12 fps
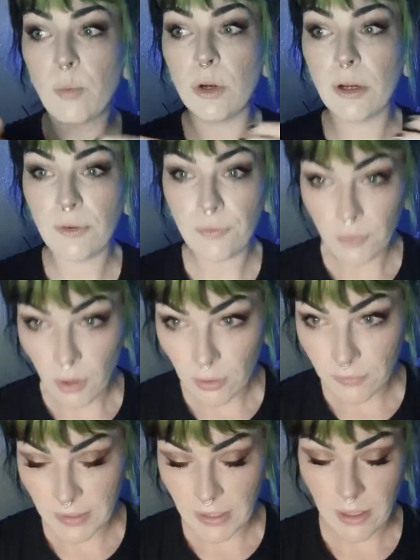we're
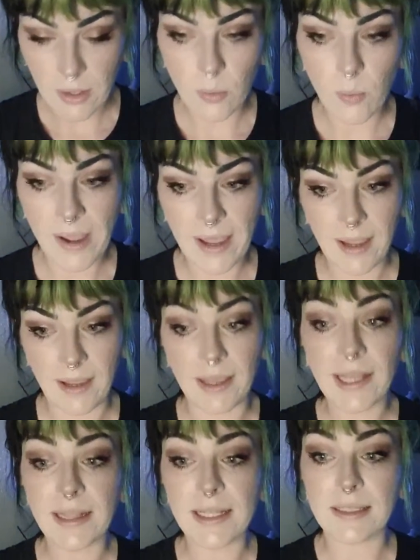evolving in a way
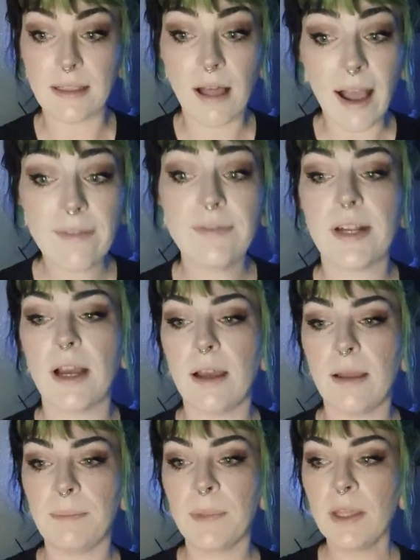in this
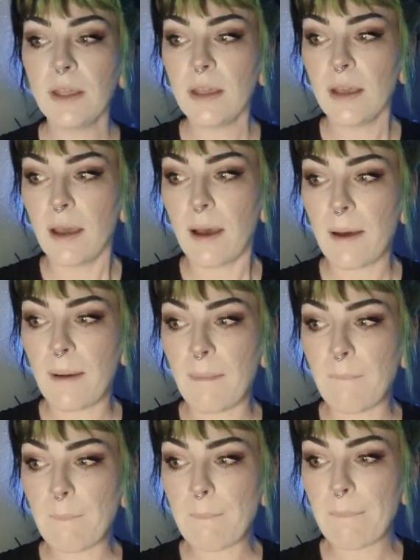lifetime,
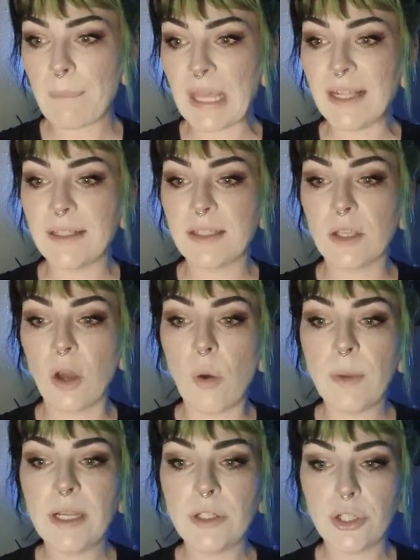it's
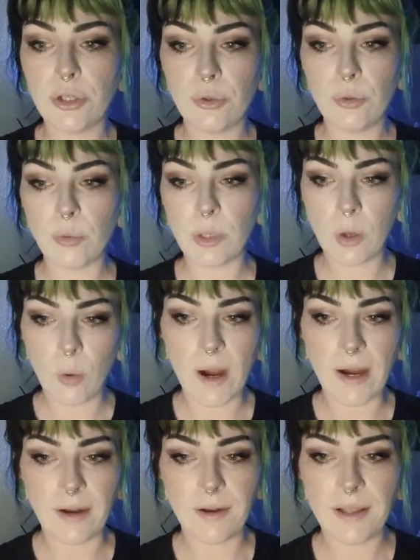going to
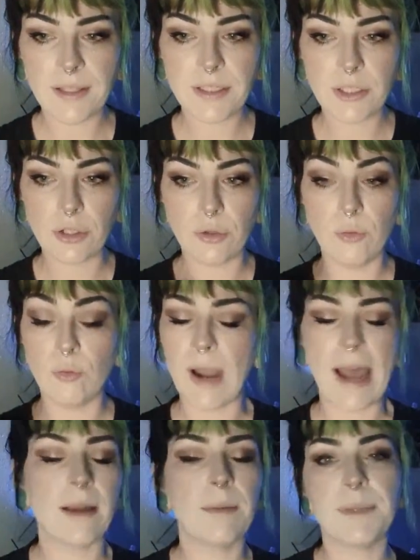require us to
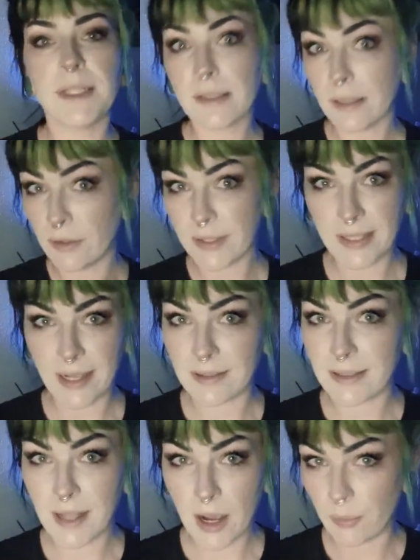rack up the skill
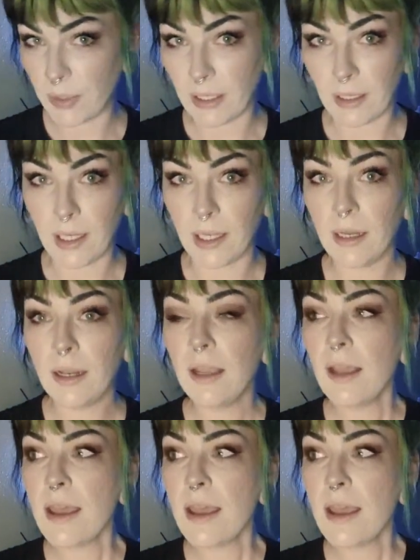sets that we need